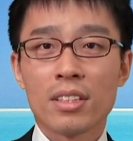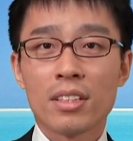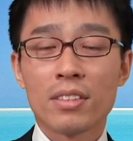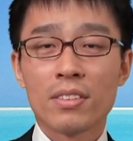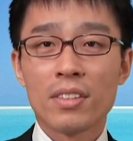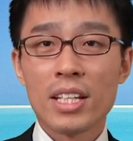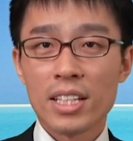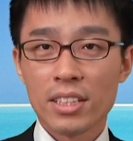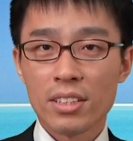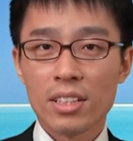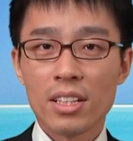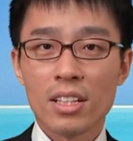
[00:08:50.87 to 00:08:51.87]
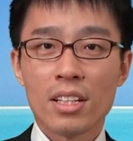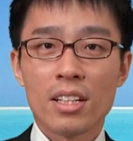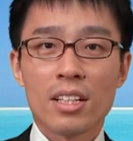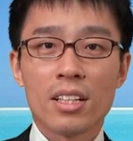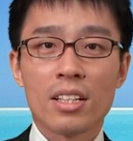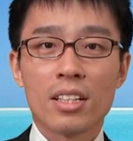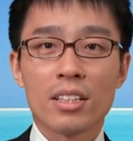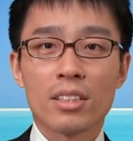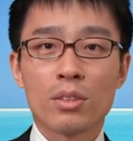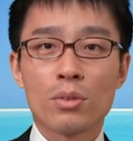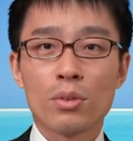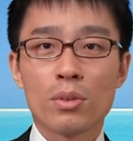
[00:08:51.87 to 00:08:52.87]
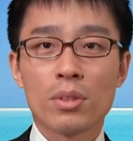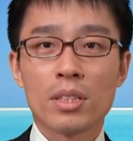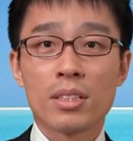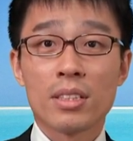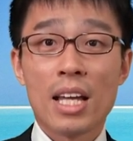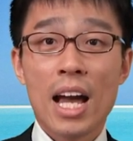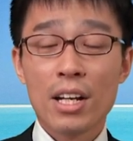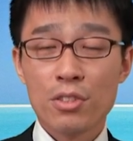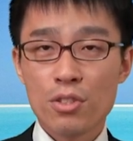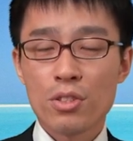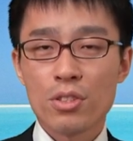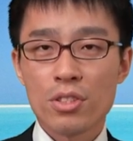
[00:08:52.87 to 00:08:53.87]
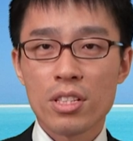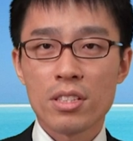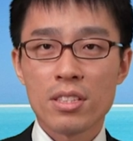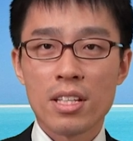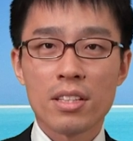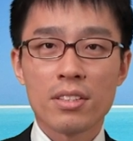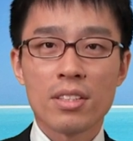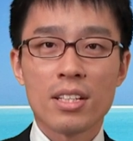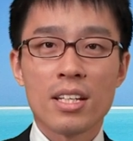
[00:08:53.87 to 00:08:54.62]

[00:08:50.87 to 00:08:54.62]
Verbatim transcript: uh, link uh, to the actual sea state